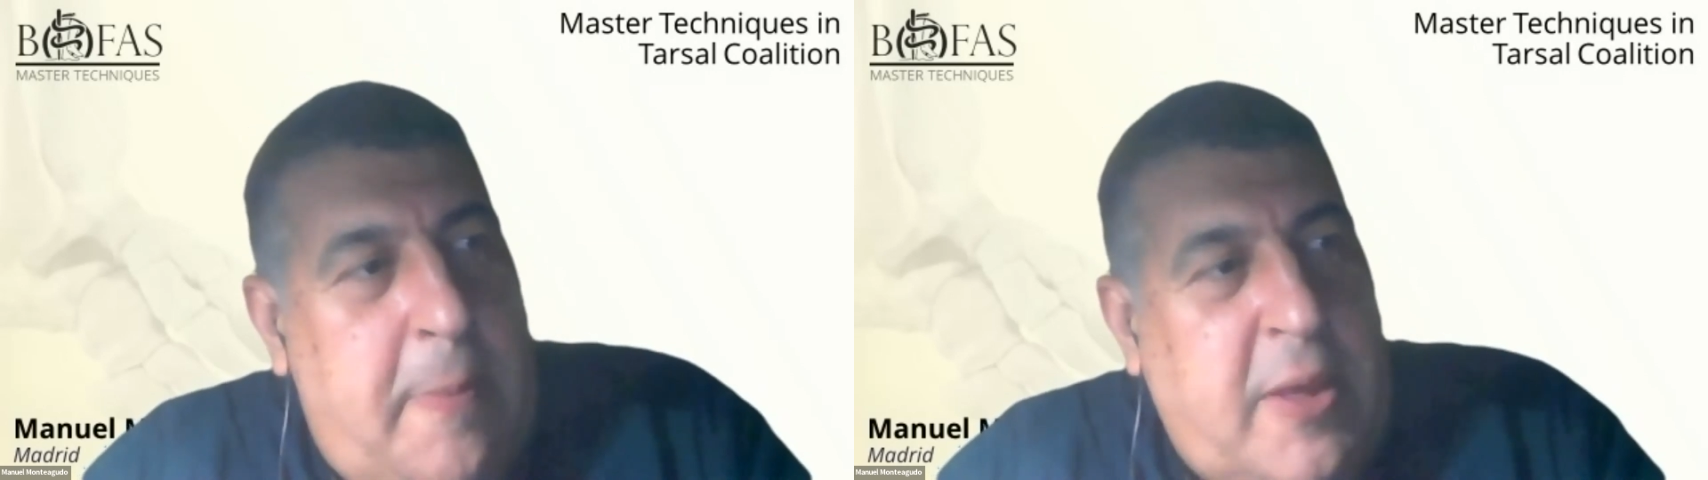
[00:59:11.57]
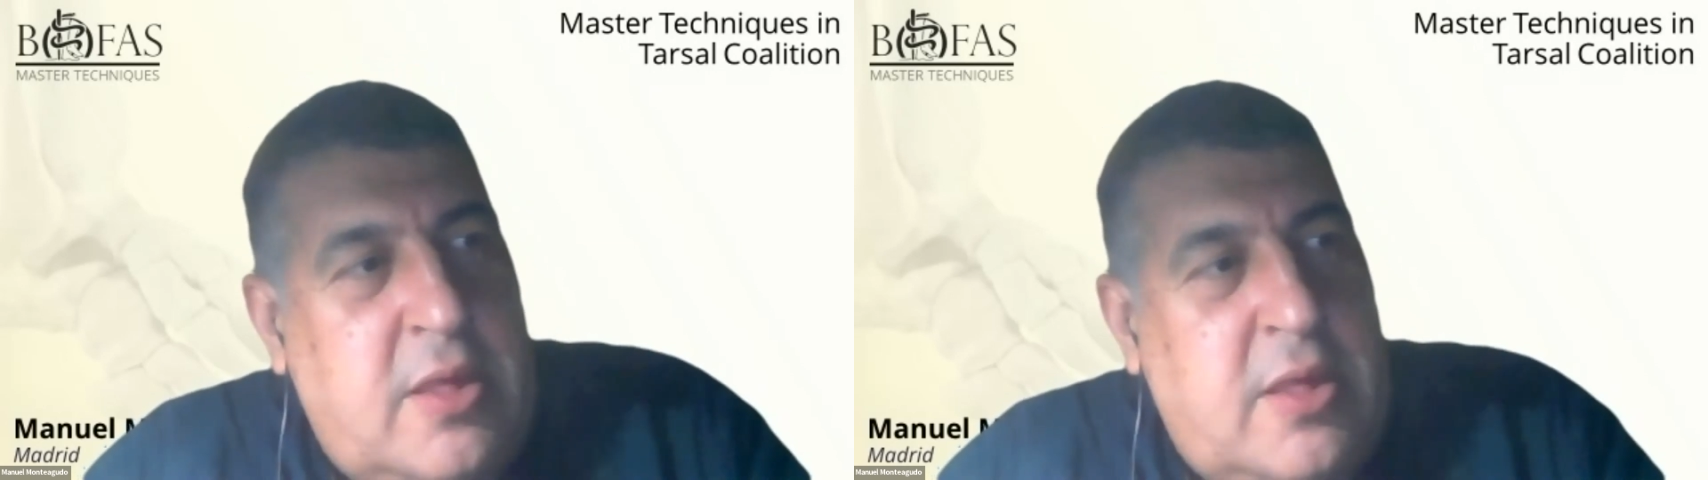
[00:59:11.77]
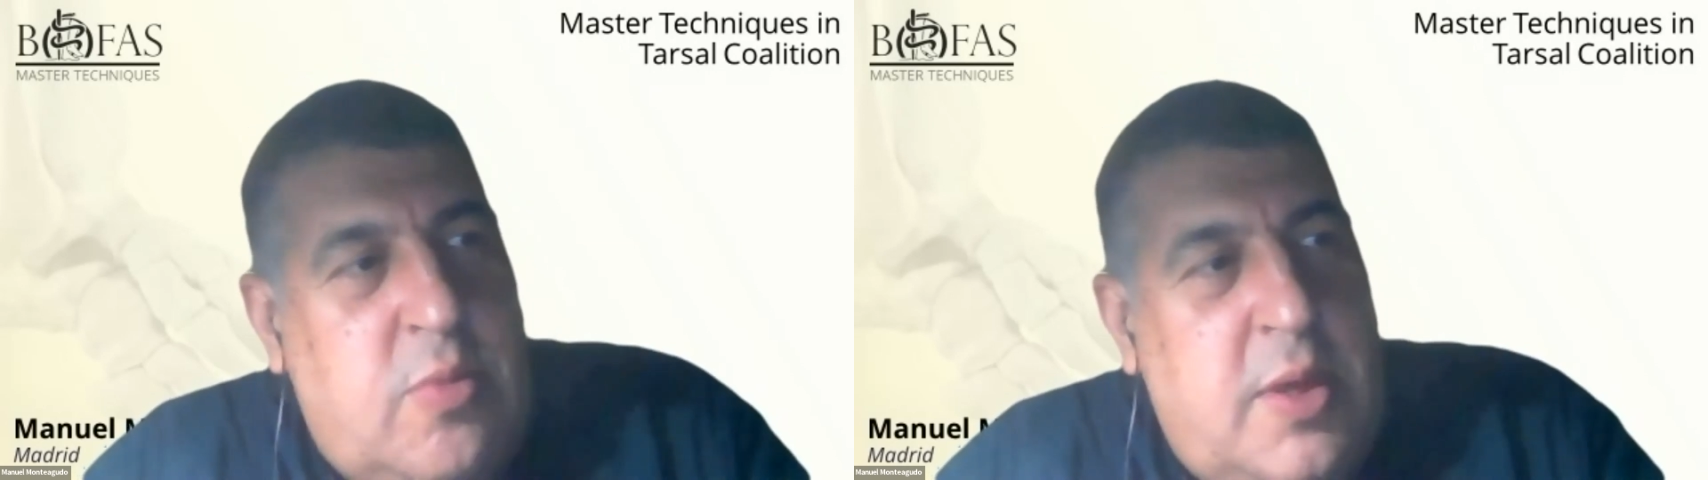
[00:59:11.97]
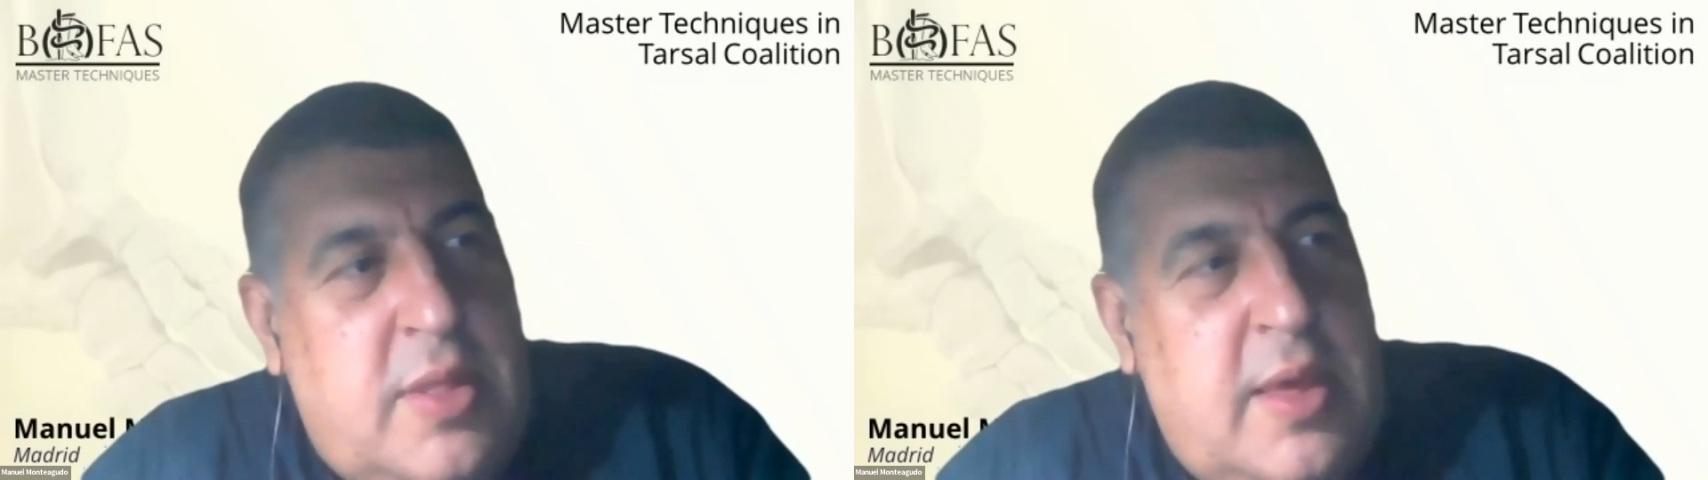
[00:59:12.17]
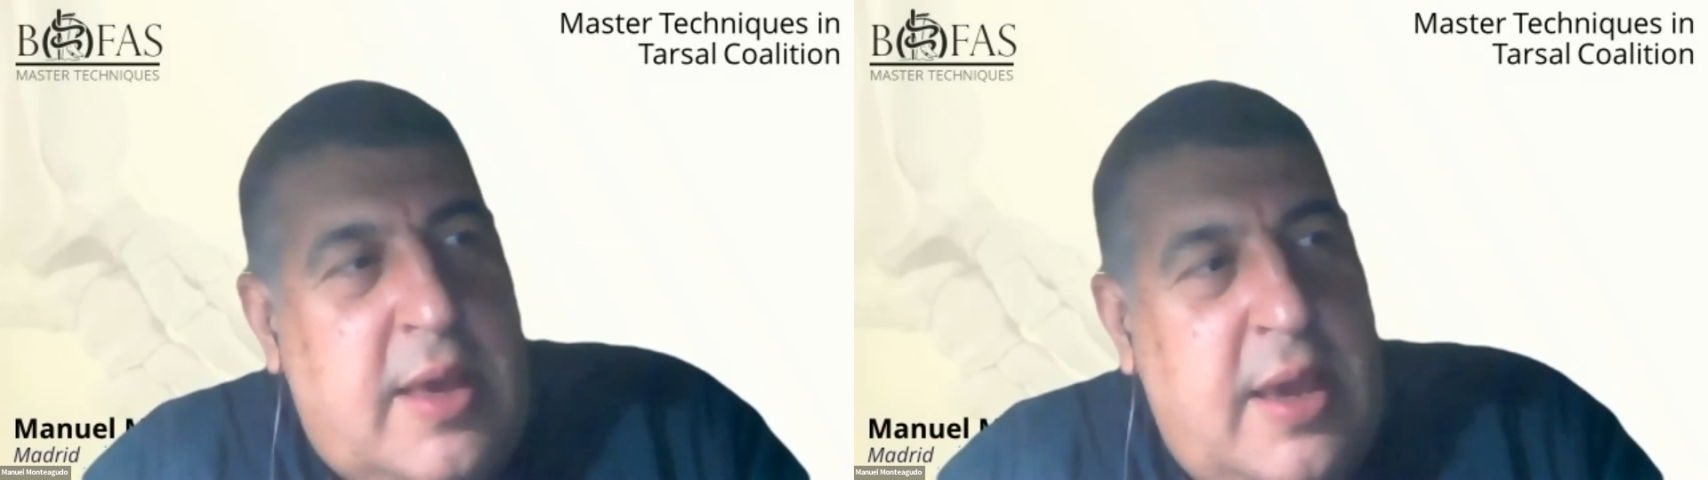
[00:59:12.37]
patients
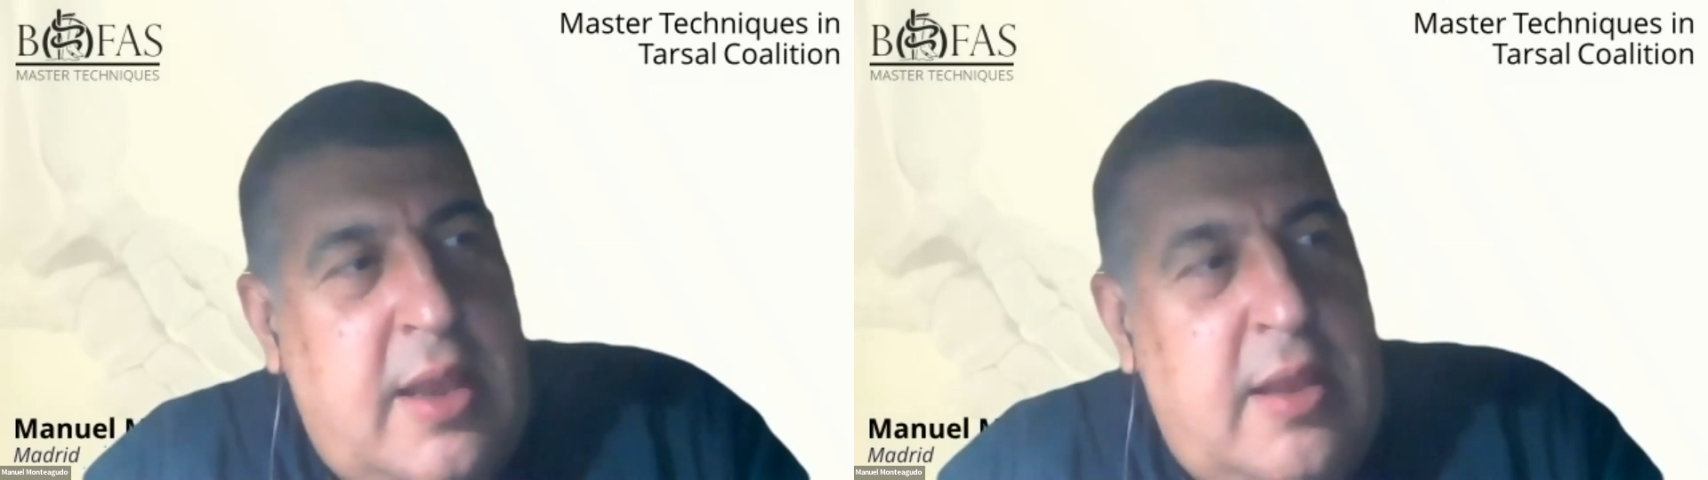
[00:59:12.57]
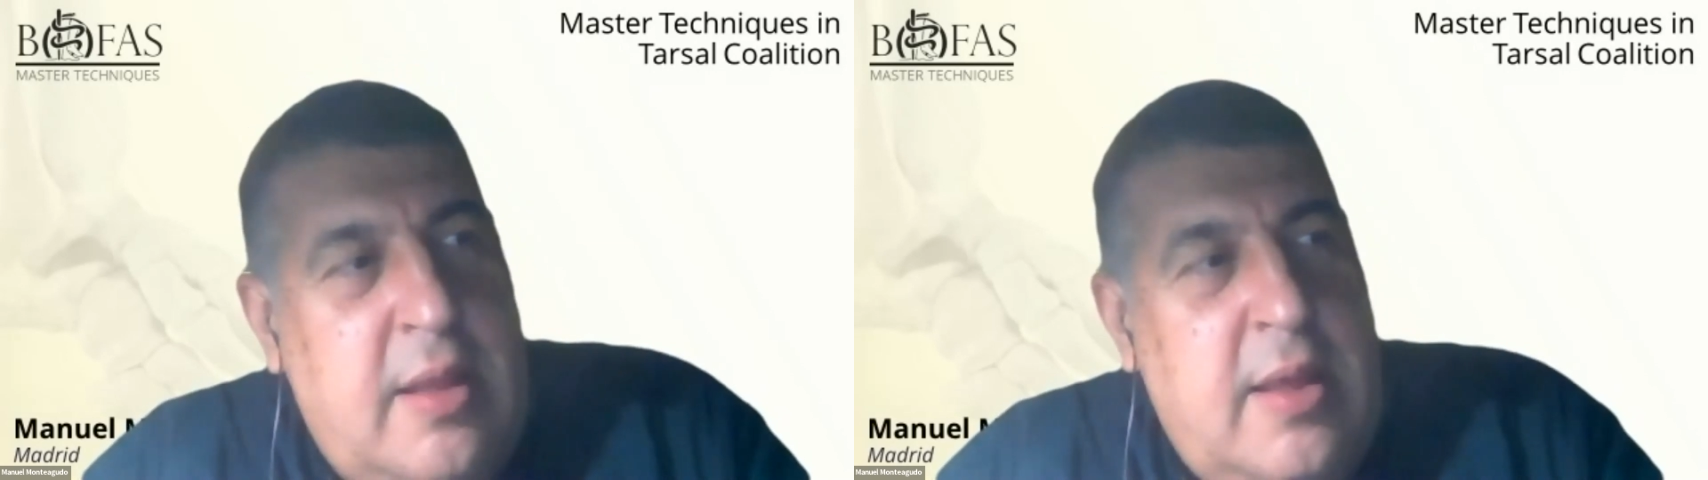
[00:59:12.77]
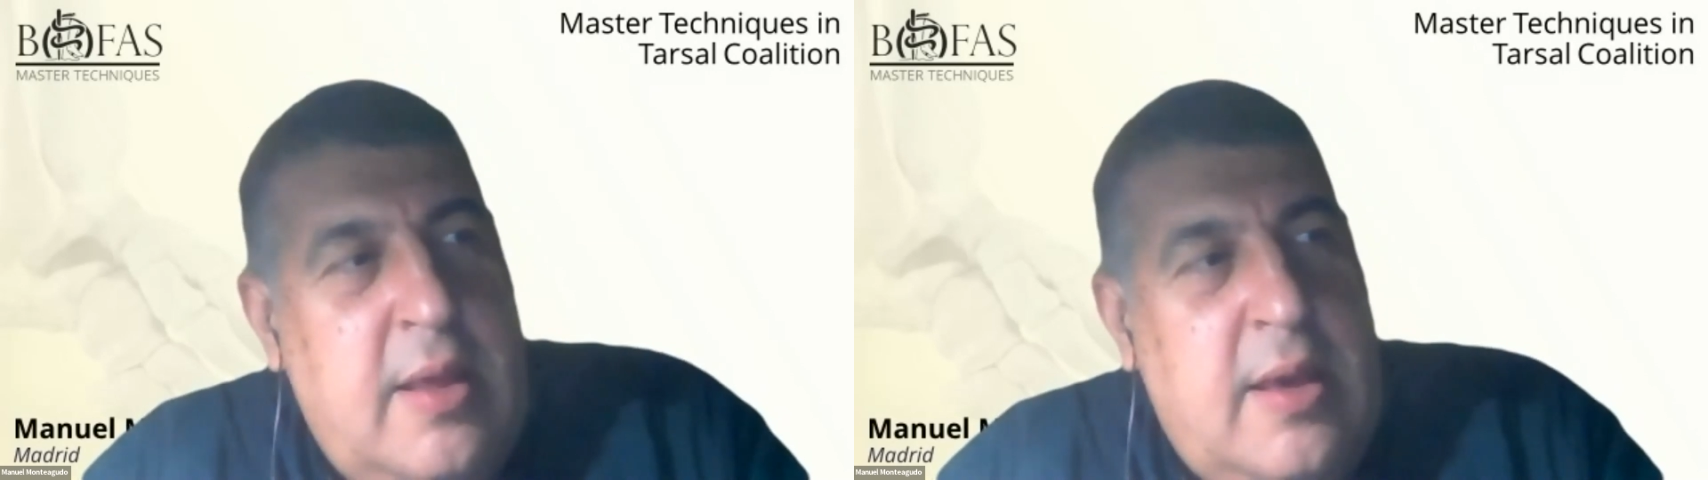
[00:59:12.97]
with, again,